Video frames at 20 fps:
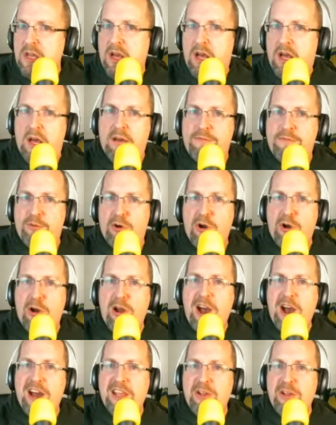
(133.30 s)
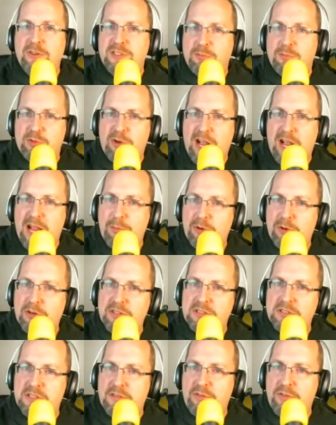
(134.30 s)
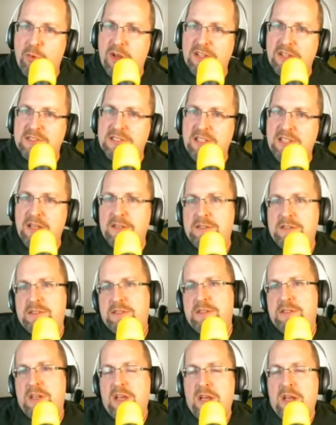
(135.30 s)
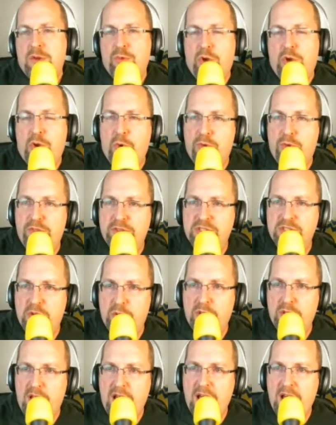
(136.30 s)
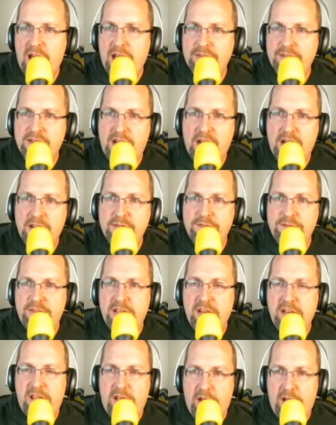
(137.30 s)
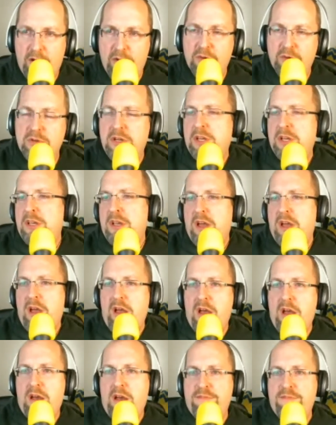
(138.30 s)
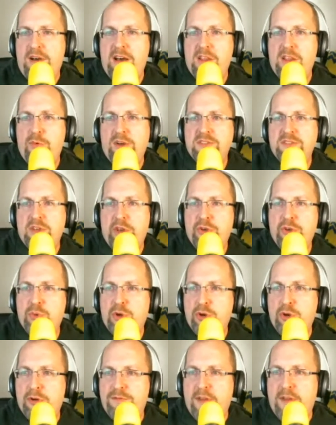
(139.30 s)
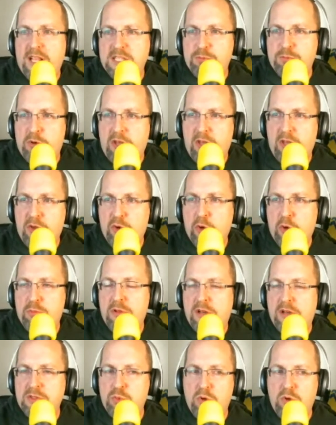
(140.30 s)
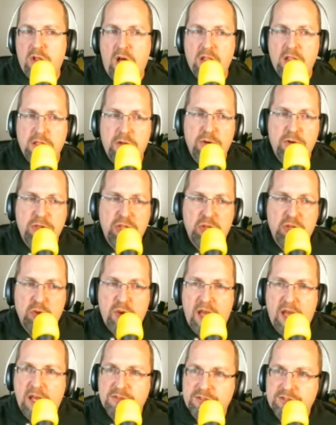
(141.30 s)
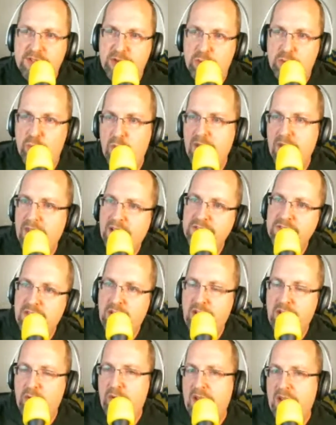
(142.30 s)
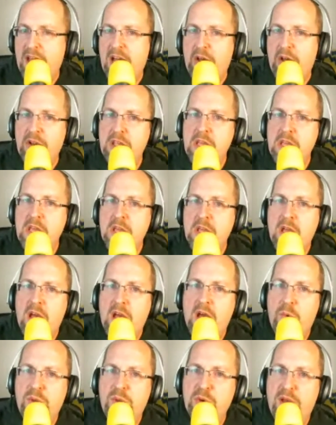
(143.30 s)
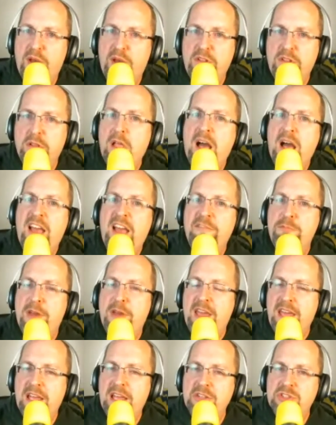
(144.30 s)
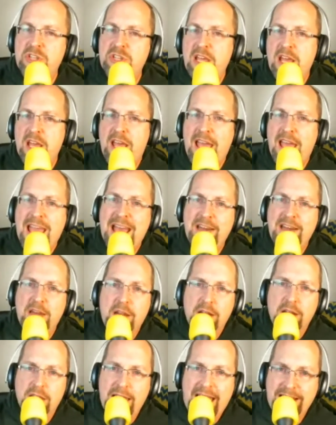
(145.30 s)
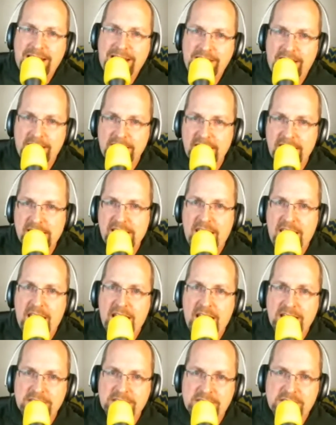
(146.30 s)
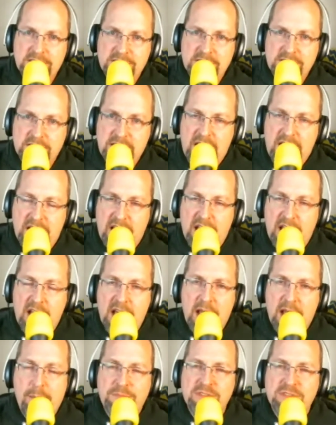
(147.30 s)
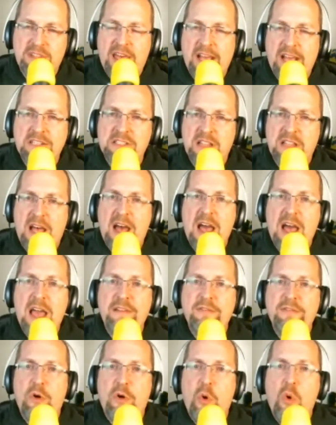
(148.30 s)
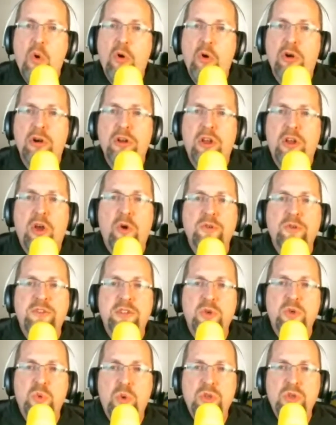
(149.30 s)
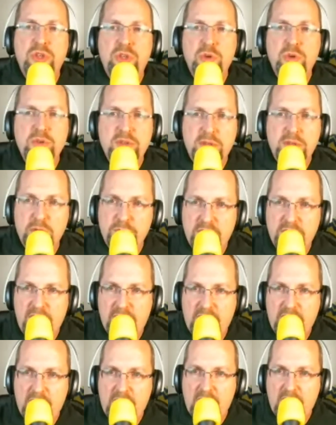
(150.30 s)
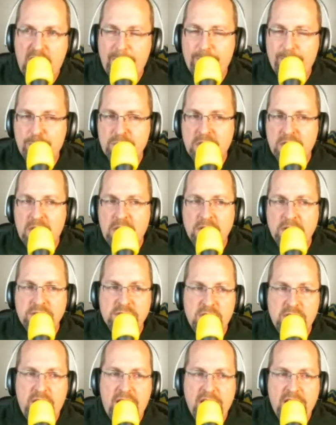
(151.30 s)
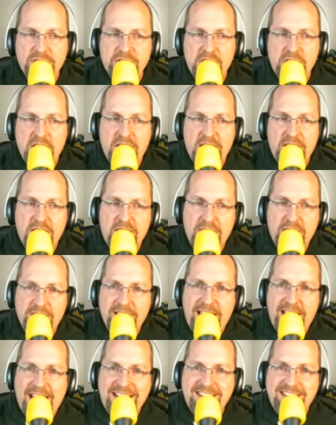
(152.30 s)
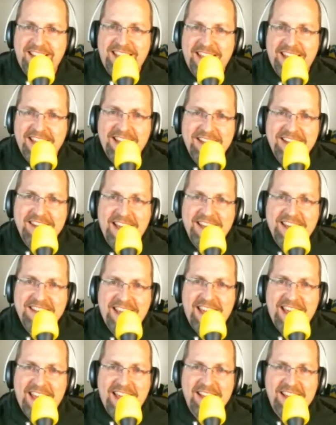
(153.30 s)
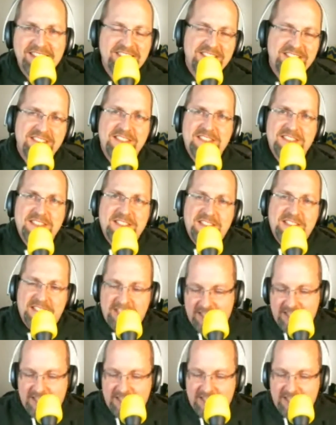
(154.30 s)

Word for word: Uh, for our audio subscribers, if you want to see us record the show live on video, uh, follow us on Twitter, Facebook, and Google Plus. We'll alert you as to when that's going to go down. Uh, we do have the live page at galacticnetcasts.com slash live or go to youtube.com slash galacticnetcasts.